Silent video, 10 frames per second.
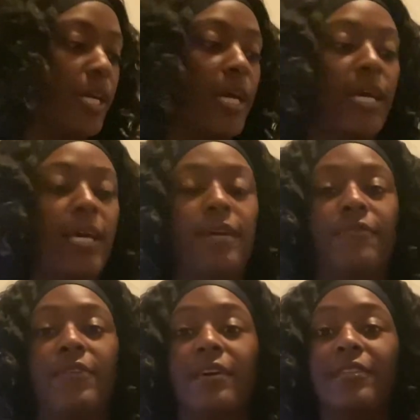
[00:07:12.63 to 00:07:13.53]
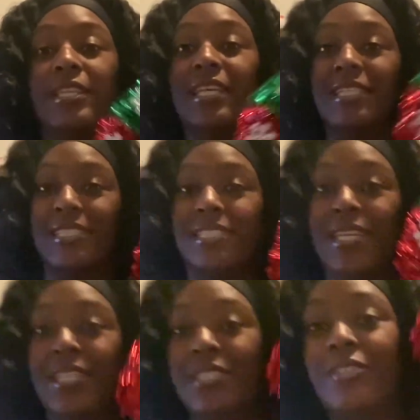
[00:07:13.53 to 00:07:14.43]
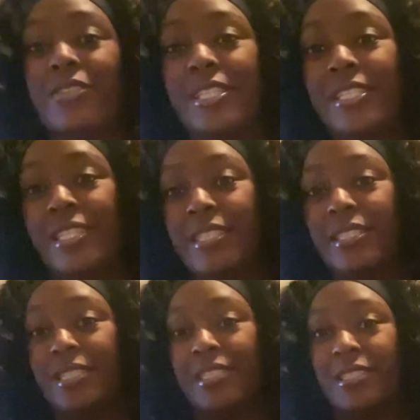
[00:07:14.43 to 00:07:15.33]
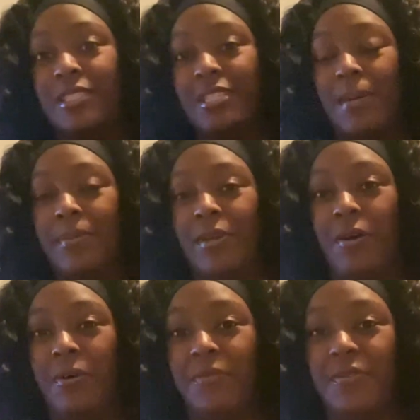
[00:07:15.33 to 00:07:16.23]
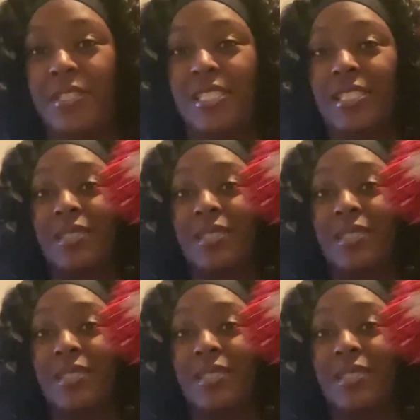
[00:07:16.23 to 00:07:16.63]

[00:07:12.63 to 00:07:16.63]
I have found this. So this is, to top it off, this is